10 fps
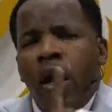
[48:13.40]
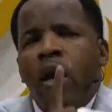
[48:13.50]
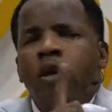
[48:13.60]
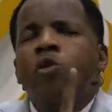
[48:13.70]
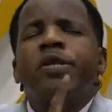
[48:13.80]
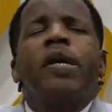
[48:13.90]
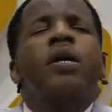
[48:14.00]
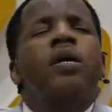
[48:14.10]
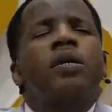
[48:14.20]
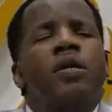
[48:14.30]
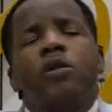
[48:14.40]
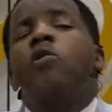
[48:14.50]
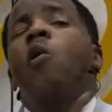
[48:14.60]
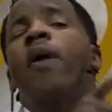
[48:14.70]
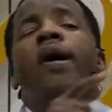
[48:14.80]
You think, you
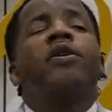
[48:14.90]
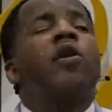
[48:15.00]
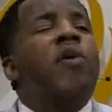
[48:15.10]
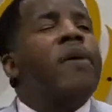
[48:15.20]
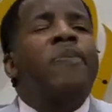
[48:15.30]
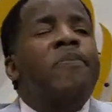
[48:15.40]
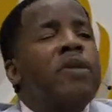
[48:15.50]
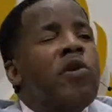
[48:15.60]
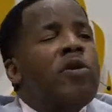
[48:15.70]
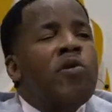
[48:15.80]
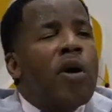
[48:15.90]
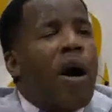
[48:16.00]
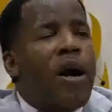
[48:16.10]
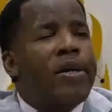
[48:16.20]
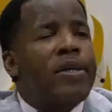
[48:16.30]
know why? You know why people don't know
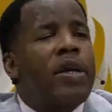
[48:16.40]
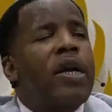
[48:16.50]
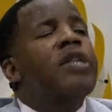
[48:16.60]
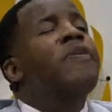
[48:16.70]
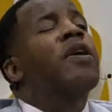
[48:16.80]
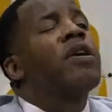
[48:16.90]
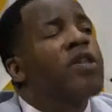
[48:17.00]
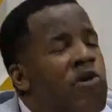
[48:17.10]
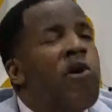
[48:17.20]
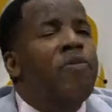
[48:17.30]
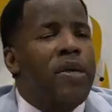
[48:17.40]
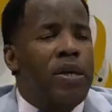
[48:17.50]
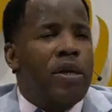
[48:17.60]
God? It's because of you and me.